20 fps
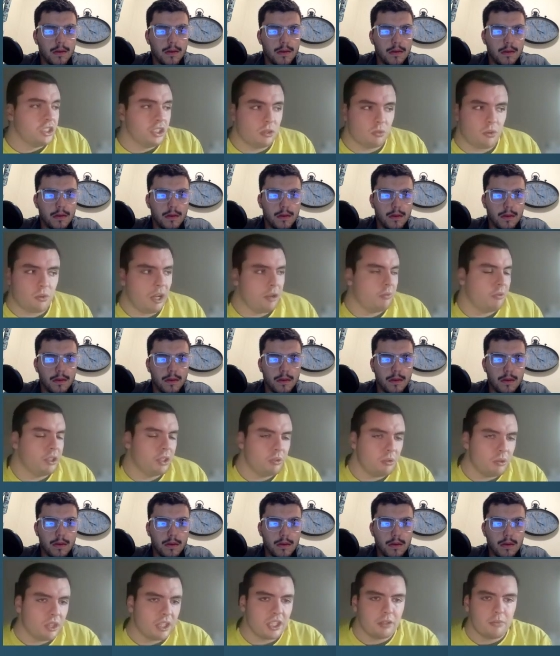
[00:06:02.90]
Speaker 1: you're right. When
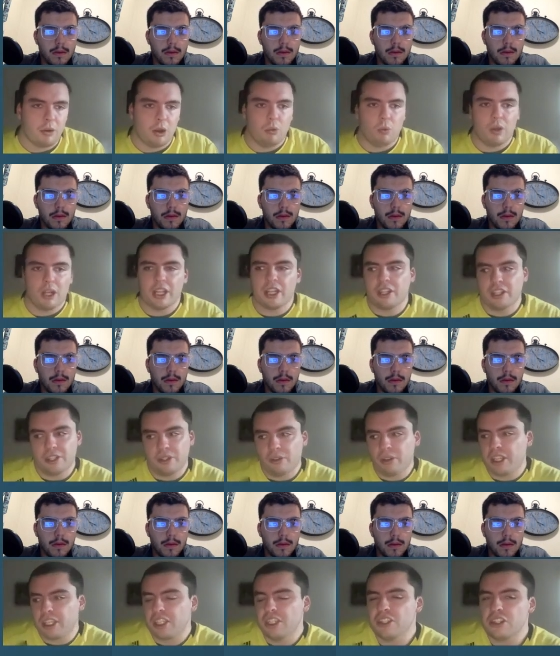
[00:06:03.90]
you think about what
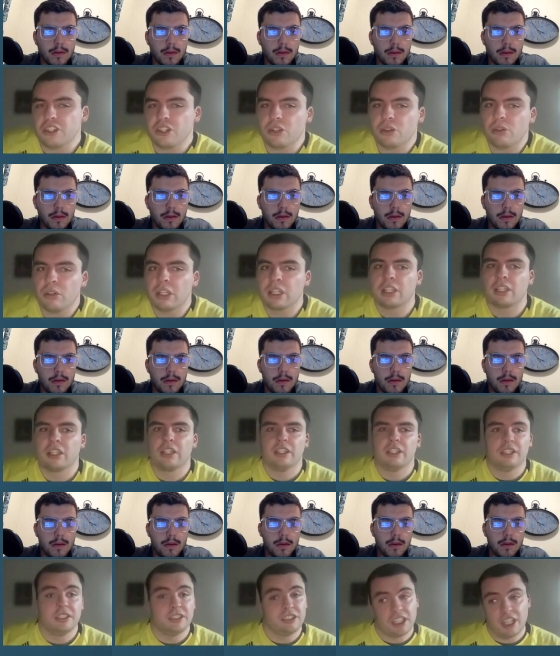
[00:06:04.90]
Illinois can do
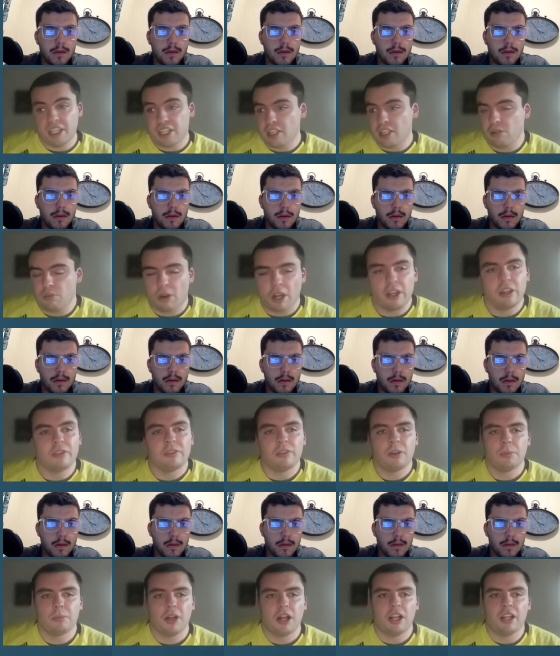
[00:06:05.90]
is they can run the
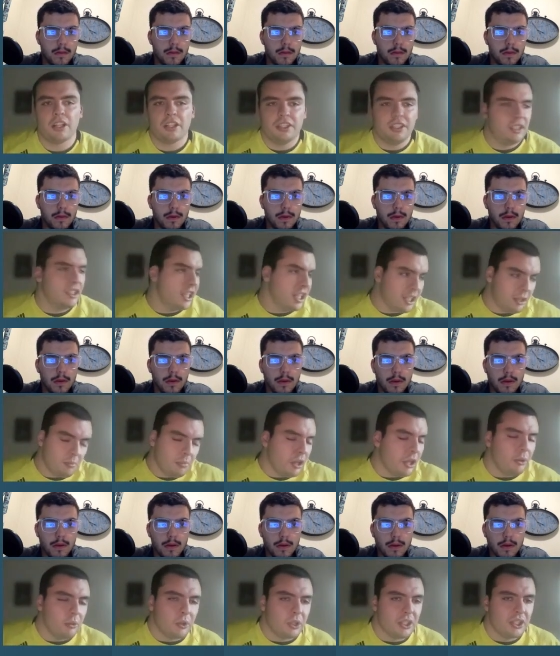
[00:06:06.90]
football and they can
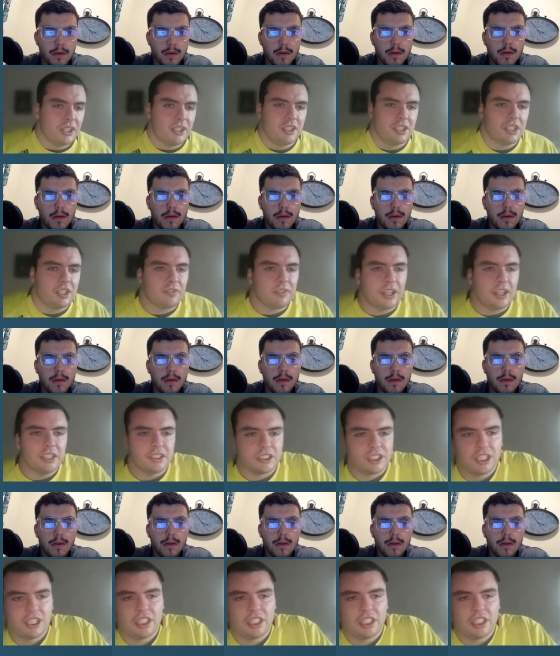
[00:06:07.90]
play really good defense.